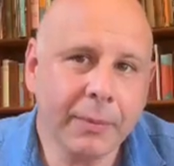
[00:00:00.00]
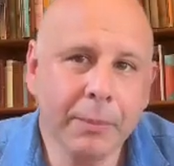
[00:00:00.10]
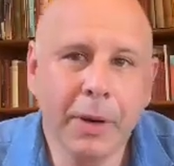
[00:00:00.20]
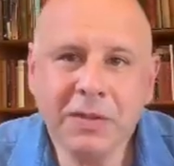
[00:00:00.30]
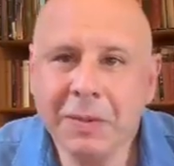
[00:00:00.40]

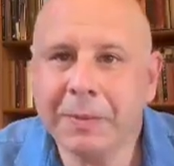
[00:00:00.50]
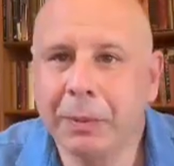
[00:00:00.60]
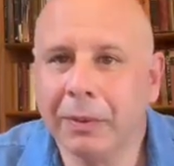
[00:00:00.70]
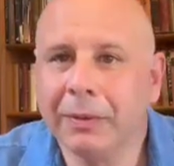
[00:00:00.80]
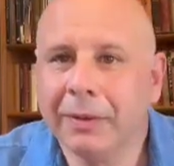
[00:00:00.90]
Most
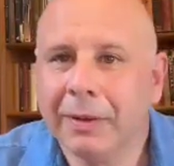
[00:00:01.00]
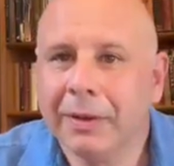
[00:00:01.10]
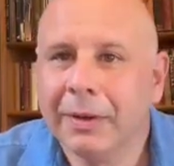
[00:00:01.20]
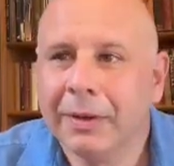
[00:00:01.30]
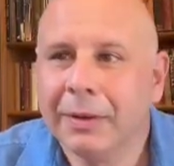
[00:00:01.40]
people
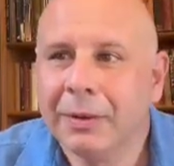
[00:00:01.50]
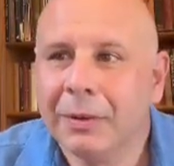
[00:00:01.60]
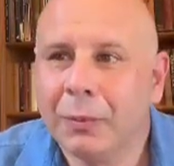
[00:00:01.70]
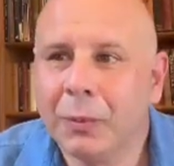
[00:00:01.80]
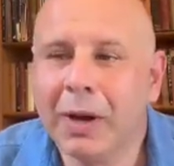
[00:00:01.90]

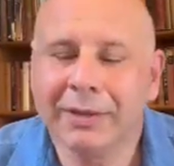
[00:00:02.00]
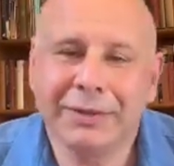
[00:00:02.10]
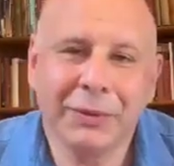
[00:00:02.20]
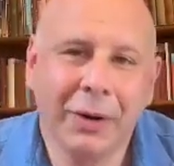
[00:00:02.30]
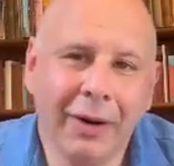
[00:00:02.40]
work
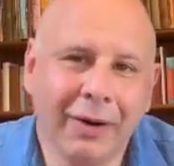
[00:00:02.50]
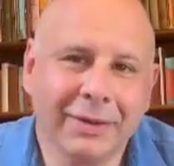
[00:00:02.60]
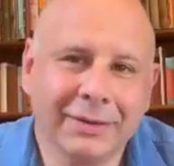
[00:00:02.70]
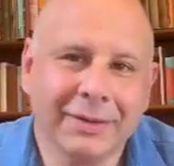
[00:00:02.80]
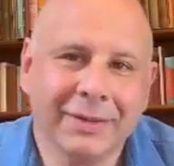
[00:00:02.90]
too
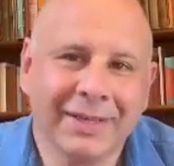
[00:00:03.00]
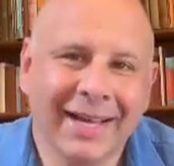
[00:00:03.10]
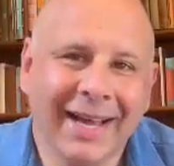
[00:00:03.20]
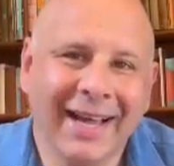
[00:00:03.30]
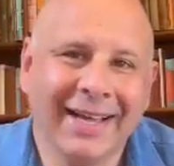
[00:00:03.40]
hard
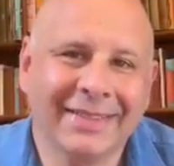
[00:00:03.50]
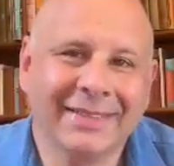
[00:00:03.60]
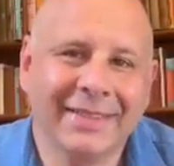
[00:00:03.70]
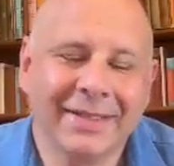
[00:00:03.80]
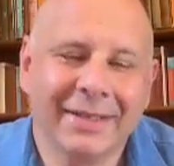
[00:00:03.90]

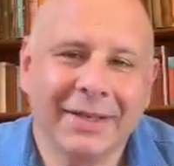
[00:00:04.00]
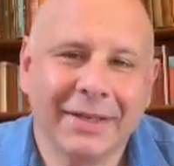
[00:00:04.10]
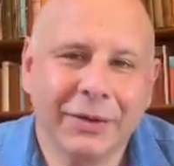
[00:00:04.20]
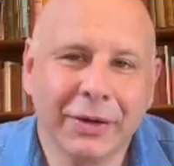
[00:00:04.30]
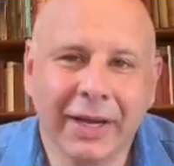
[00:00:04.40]
at
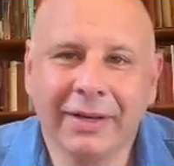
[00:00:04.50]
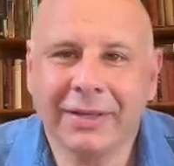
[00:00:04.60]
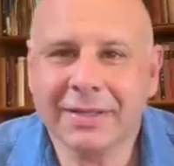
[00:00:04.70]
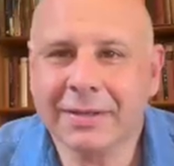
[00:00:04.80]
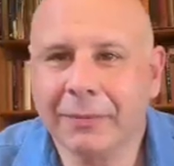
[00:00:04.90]

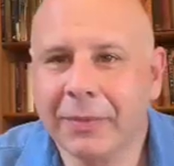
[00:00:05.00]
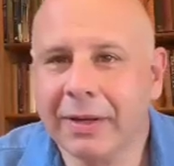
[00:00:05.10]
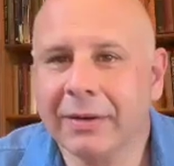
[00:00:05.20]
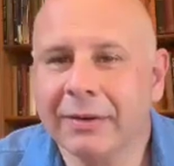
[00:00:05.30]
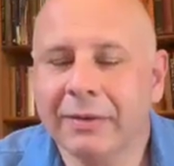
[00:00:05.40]
creating something